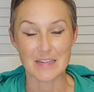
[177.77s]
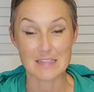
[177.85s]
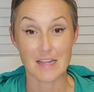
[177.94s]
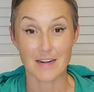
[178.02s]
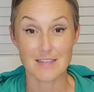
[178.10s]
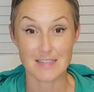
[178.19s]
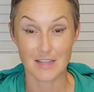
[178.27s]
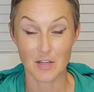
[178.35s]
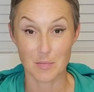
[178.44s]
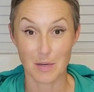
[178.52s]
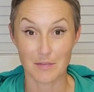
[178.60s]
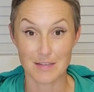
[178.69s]
excited to tell
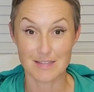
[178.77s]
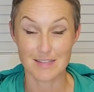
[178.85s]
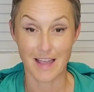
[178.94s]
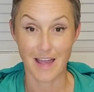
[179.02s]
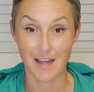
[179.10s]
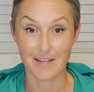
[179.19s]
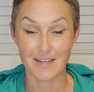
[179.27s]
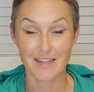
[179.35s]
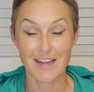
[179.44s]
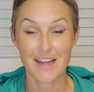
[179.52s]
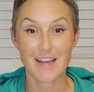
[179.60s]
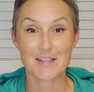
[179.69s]
you about this scan.
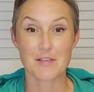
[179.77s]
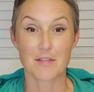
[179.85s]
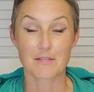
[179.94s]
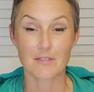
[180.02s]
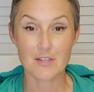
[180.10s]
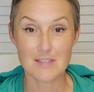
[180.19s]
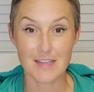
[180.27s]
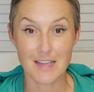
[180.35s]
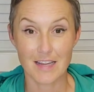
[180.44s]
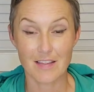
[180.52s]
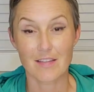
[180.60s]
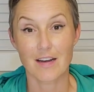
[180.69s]
So the first
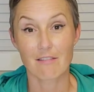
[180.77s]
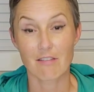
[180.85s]
thing that I